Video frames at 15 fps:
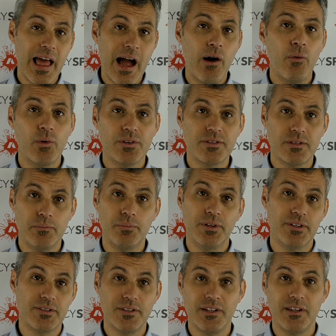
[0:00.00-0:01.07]
out with
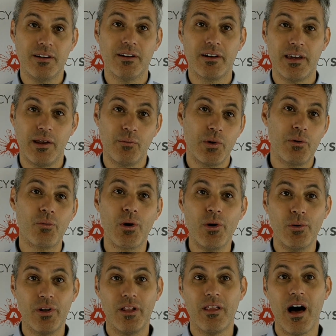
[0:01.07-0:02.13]
simplicity. Again, we
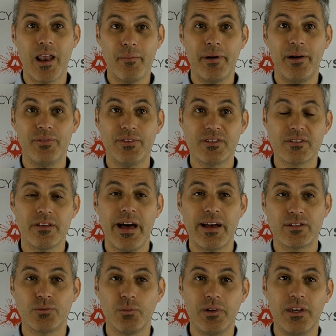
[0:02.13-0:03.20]
wrote a lot about this
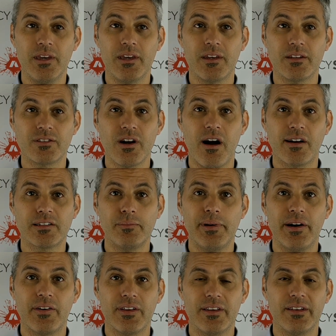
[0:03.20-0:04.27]
last week and talked
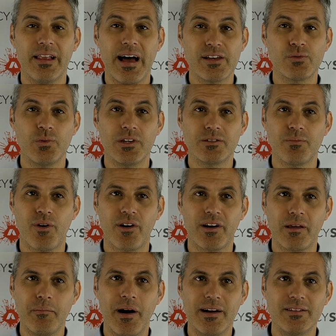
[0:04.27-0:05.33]
about it in last week's
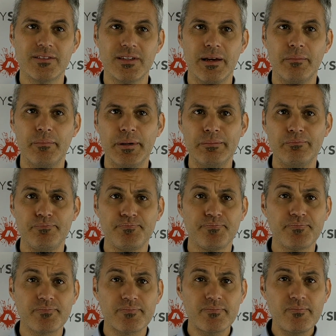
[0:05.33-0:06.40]
marketing mindset. But
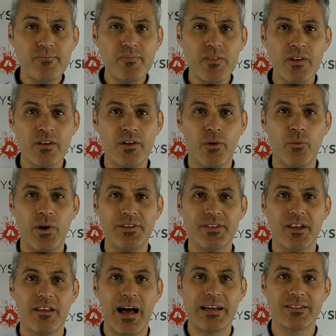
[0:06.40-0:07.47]
when's
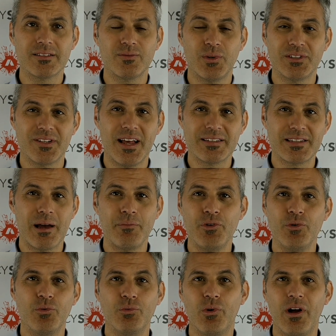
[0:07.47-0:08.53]
the last time
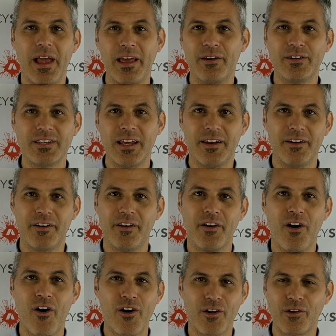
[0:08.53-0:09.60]
you annotated an
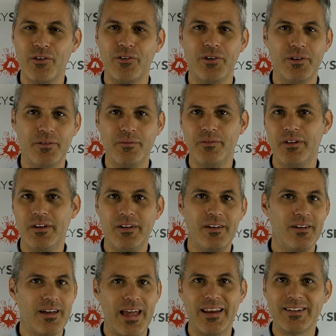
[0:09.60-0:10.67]
article and
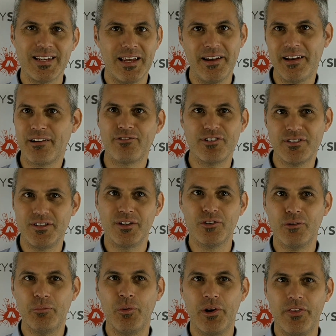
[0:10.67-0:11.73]
annotated every single
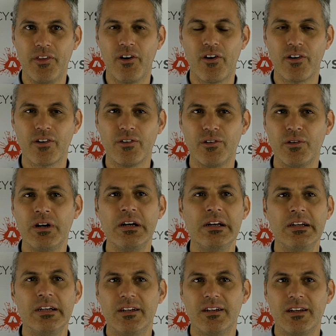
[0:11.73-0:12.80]
point in the article?
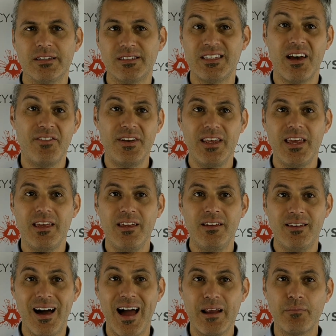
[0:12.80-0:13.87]

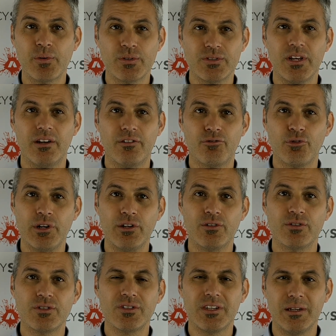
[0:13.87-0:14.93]
79% of
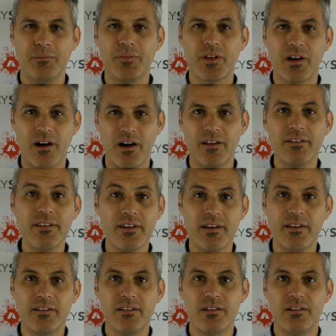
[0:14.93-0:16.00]
readers skim the
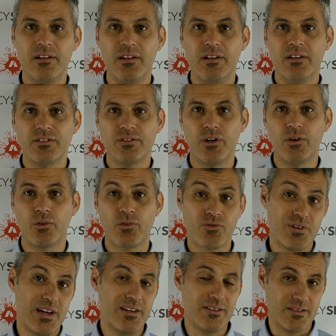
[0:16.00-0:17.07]
content. So
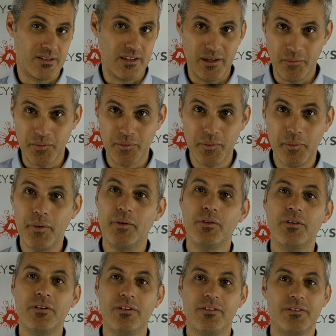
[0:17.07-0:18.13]
create
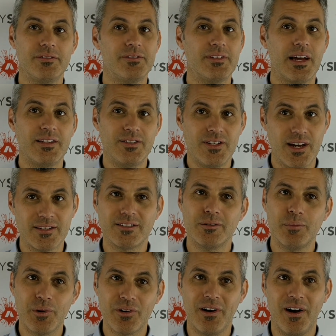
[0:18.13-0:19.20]
skimmable,
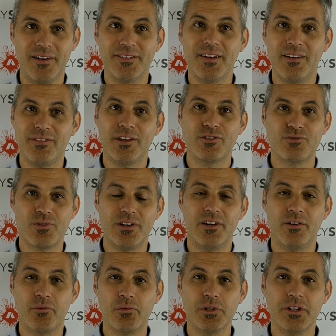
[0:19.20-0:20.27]
digestible content that's written
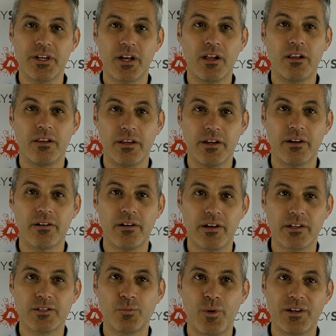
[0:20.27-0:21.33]
in a really clear and
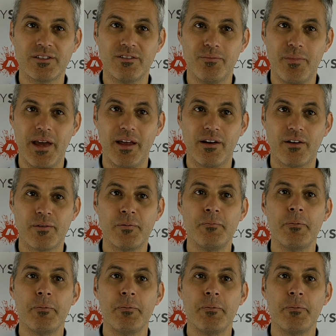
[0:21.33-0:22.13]
expressive manner.